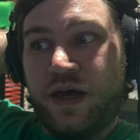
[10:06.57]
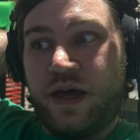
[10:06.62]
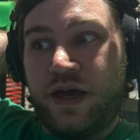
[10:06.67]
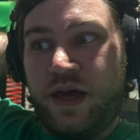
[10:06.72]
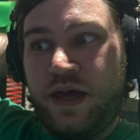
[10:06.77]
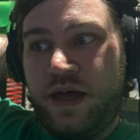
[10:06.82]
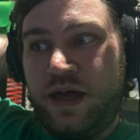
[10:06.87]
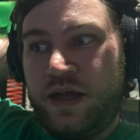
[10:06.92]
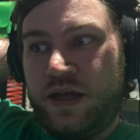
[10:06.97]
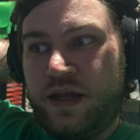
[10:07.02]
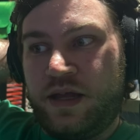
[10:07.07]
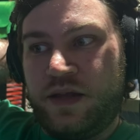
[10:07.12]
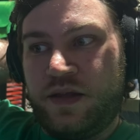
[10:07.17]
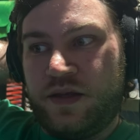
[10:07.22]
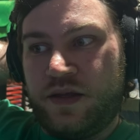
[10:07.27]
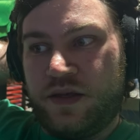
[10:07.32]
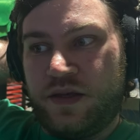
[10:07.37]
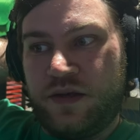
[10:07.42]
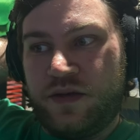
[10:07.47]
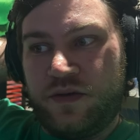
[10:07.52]

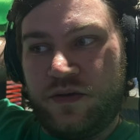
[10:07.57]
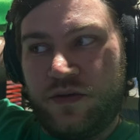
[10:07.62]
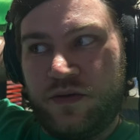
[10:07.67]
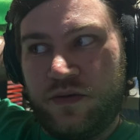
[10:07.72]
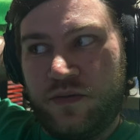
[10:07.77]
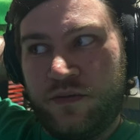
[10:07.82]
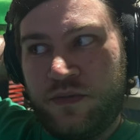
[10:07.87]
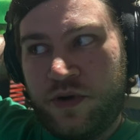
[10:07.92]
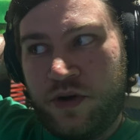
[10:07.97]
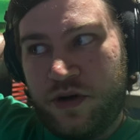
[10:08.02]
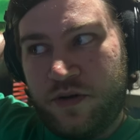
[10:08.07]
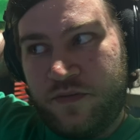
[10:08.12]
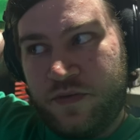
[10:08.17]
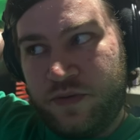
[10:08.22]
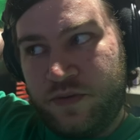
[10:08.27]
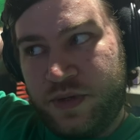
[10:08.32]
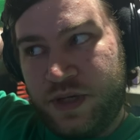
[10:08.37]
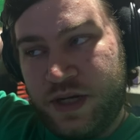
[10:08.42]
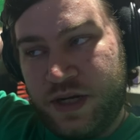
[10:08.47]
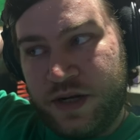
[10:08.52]
And part of it
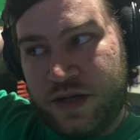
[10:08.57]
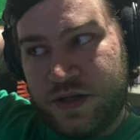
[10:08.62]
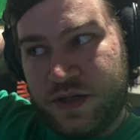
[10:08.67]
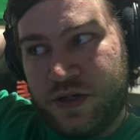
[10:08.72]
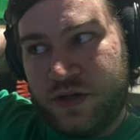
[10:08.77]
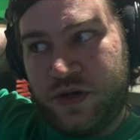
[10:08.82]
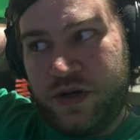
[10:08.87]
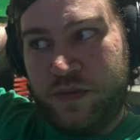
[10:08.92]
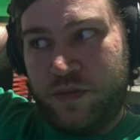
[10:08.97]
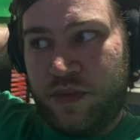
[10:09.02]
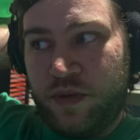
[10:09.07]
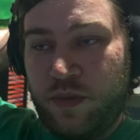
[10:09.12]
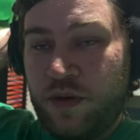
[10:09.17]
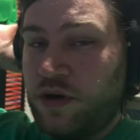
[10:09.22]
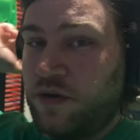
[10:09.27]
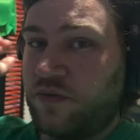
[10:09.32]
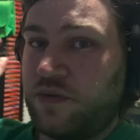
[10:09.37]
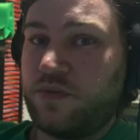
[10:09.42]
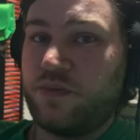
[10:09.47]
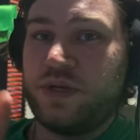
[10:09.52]
we did on stream, but part
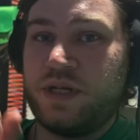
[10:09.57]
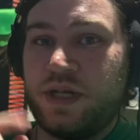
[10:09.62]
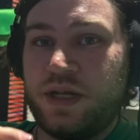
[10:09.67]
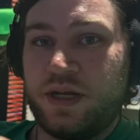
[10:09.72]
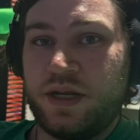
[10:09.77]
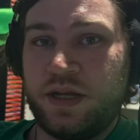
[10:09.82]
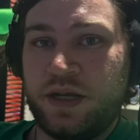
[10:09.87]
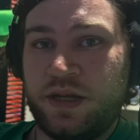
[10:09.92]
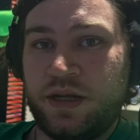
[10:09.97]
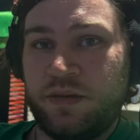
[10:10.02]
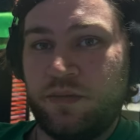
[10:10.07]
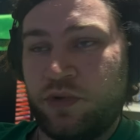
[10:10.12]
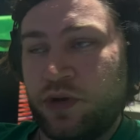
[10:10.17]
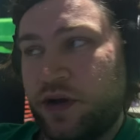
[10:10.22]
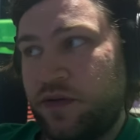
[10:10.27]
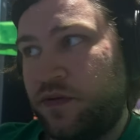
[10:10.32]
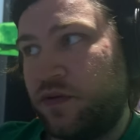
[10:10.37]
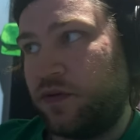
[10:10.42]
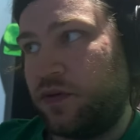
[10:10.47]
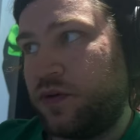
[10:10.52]
of it we did in a
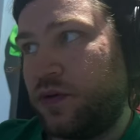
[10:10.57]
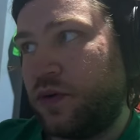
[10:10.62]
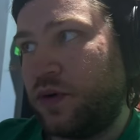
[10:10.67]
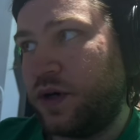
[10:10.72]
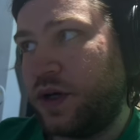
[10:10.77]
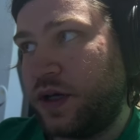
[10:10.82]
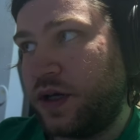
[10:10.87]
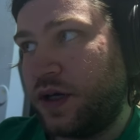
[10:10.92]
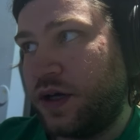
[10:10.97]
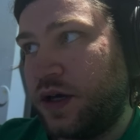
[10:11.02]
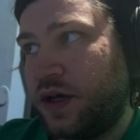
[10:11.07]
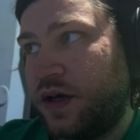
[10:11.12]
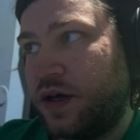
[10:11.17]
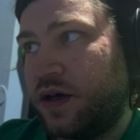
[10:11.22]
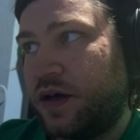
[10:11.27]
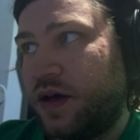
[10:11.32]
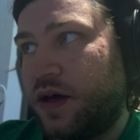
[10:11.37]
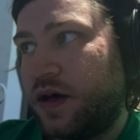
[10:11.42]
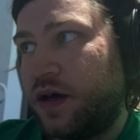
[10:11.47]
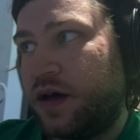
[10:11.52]
private recording.
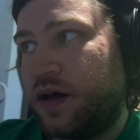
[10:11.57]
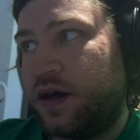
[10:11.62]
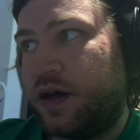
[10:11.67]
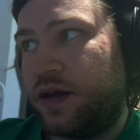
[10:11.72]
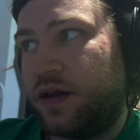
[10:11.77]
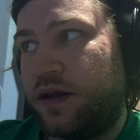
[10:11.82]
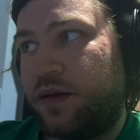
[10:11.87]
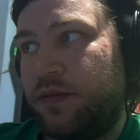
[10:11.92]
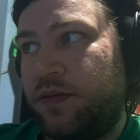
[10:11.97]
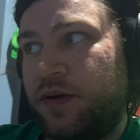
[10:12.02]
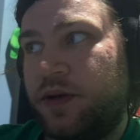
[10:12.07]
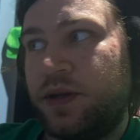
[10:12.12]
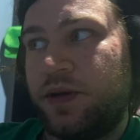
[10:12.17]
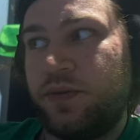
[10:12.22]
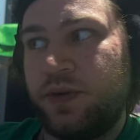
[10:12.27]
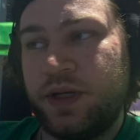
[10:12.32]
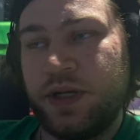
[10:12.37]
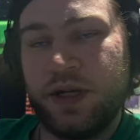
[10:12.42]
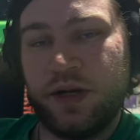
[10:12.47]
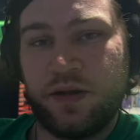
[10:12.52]
Uh, the part that
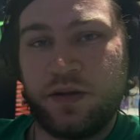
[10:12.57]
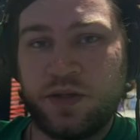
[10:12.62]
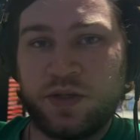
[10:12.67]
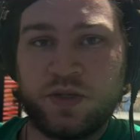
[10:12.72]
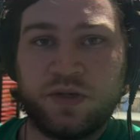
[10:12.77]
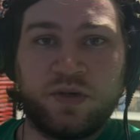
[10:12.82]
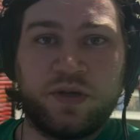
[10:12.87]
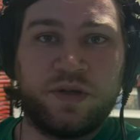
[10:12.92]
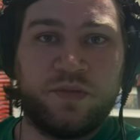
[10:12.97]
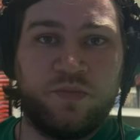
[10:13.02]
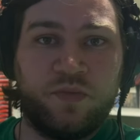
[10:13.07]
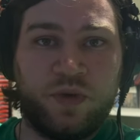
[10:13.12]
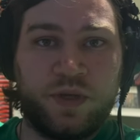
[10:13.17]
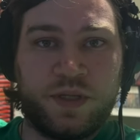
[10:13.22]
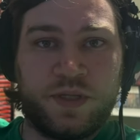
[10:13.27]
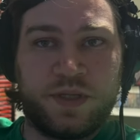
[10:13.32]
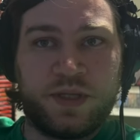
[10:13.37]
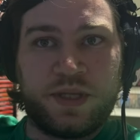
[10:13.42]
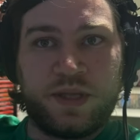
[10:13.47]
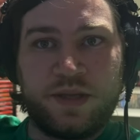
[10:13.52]
we did on stream
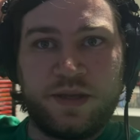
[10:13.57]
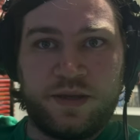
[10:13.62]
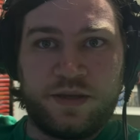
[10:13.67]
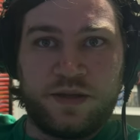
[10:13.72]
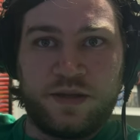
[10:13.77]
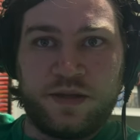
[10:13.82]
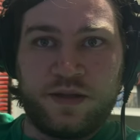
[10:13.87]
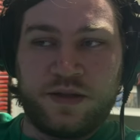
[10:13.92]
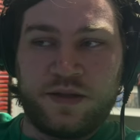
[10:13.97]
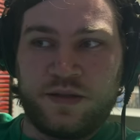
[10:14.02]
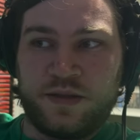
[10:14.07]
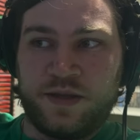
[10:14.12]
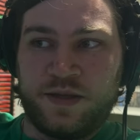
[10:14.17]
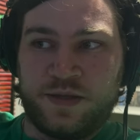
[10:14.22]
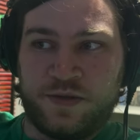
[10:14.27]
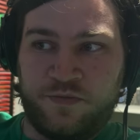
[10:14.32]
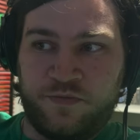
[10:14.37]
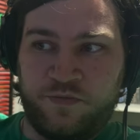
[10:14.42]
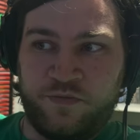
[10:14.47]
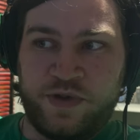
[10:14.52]
was the
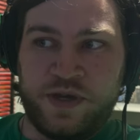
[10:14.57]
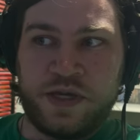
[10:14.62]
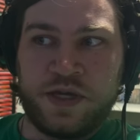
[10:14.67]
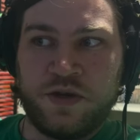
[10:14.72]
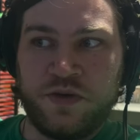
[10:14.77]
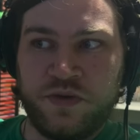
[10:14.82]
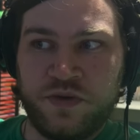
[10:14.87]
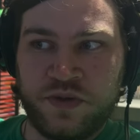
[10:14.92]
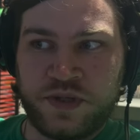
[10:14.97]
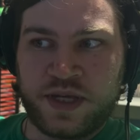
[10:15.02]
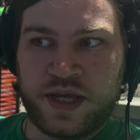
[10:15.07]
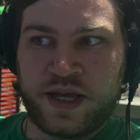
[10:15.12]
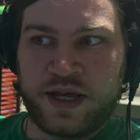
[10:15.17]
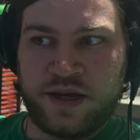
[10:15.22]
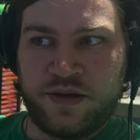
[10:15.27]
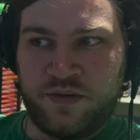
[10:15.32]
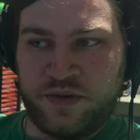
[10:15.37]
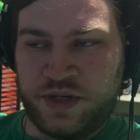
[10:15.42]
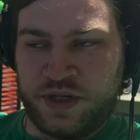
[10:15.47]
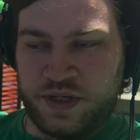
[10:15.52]
this Riku
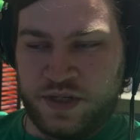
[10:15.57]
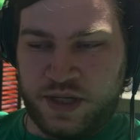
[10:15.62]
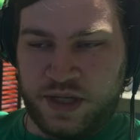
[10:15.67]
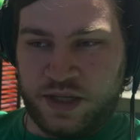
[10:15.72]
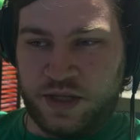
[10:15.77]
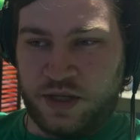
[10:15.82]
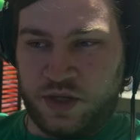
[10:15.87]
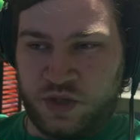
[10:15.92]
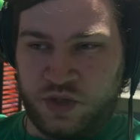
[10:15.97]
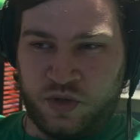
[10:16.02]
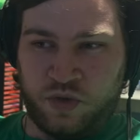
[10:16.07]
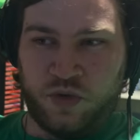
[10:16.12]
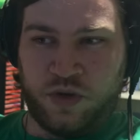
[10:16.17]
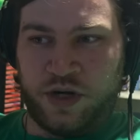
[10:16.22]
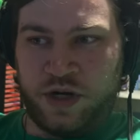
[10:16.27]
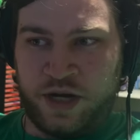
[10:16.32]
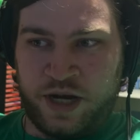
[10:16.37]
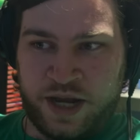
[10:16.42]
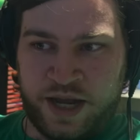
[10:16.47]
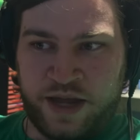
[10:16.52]
side, which is like the
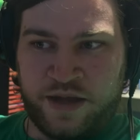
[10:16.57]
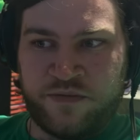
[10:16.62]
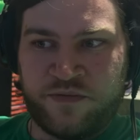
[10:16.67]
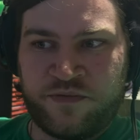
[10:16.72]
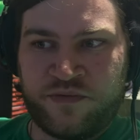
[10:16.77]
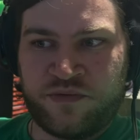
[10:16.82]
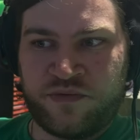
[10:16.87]
shorter half.